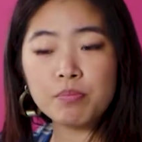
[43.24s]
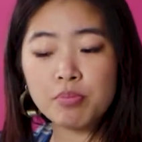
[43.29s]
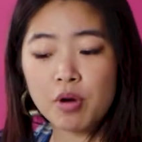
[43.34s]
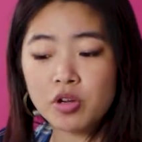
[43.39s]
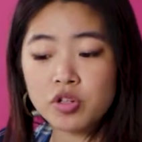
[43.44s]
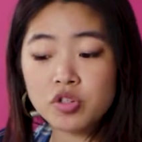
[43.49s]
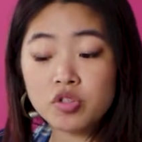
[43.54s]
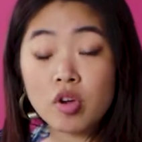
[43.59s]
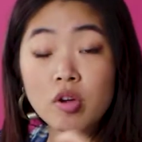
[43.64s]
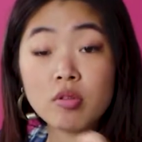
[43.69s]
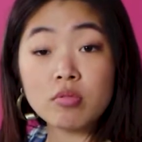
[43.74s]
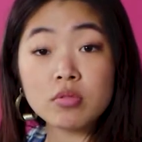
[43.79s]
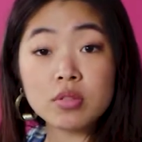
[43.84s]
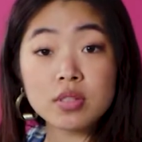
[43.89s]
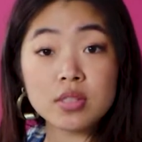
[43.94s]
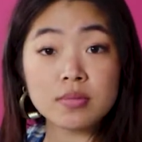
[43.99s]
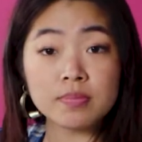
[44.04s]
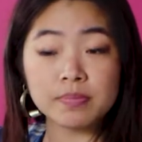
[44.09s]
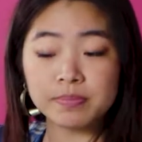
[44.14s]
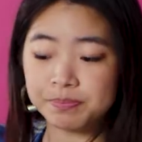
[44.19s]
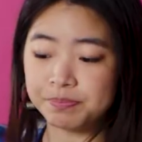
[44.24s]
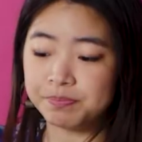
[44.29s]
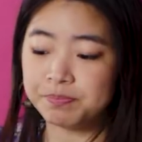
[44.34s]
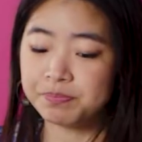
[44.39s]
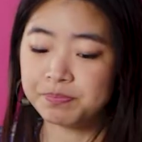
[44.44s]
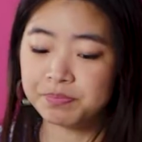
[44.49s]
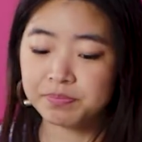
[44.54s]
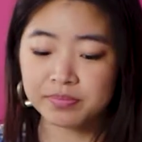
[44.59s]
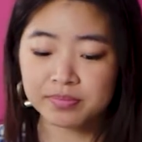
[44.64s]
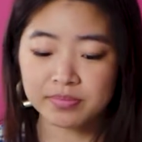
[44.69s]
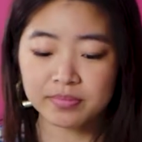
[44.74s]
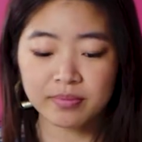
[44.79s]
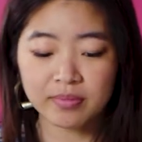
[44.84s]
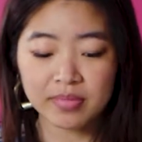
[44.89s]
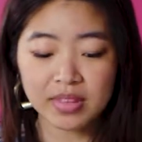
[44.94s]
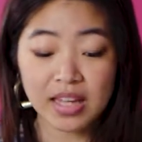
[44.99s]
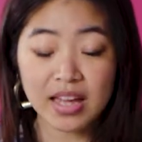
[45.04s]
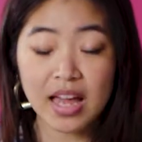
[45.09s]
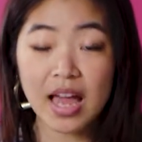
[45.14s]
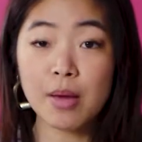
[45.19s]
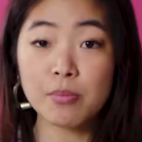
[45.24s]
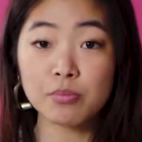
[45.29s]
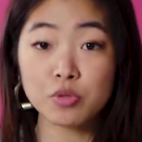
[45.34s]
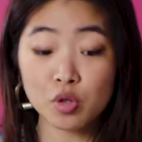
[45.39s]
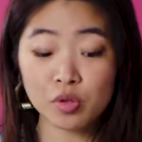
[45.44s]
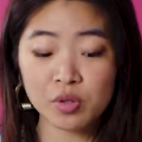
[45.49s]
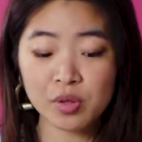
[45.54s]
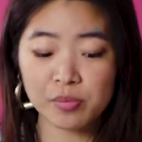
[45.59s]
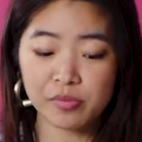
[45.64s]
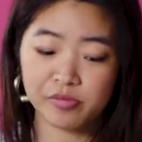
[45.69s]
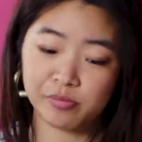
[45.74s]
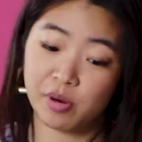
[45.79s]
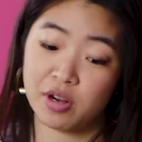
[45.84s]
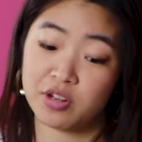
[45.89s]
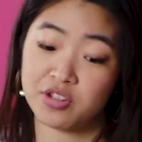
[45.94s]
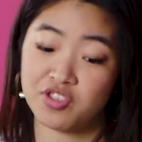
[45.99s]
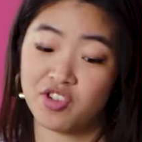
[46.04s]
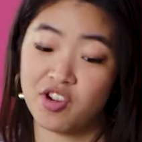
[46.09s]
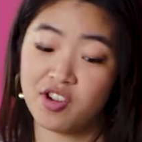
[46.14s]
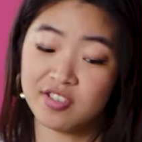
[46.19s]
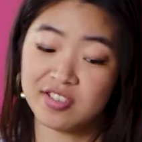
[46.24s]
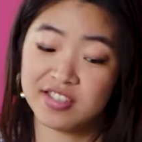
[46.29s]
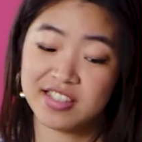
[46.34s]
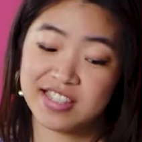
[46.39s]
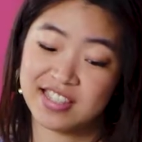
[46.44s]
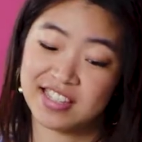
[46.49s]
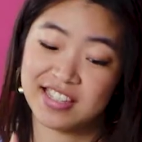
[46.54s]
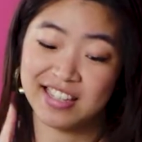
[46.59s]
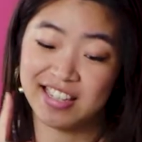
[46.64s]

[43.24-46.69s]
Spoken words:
brush strokes. I'm talking of brush strokes.